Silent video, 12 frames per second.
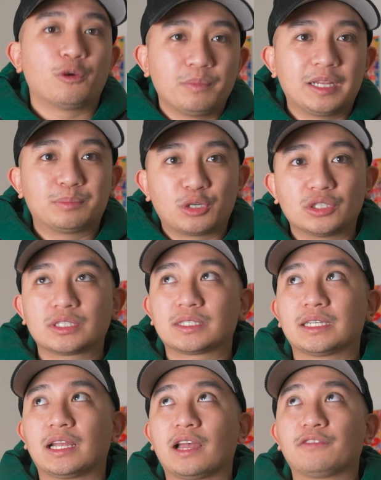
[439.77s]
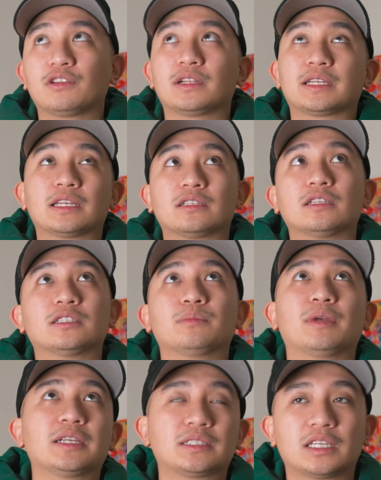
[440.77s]
me personally, I feel like it doesn't
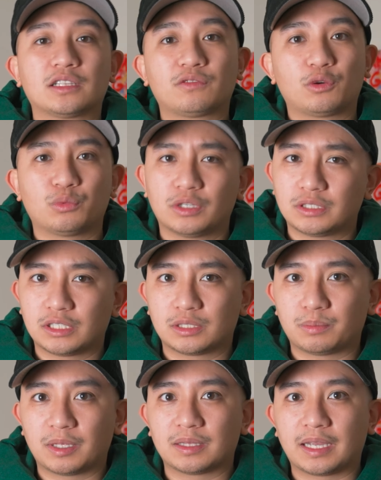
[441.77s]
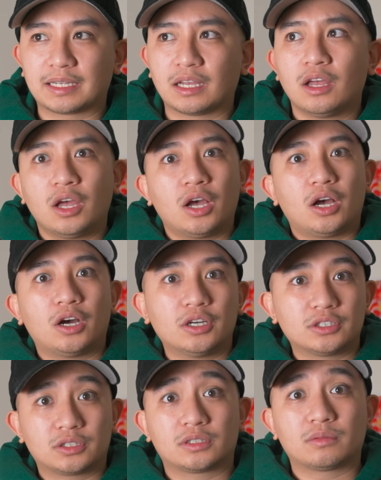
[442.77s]
make sense for one to spend like
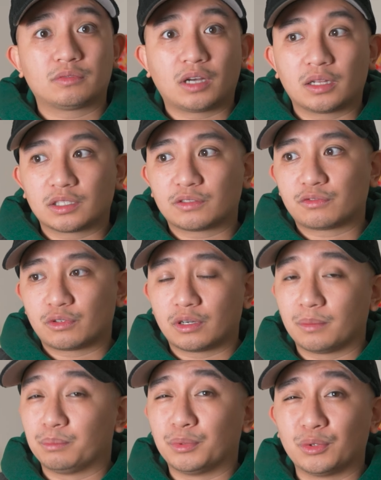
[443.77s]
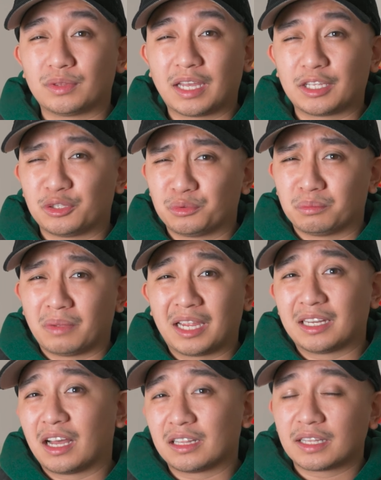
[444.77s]
hundreds of dollars for a boot that you may
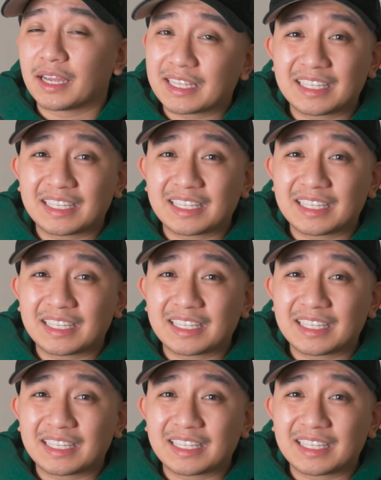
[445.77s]
not like.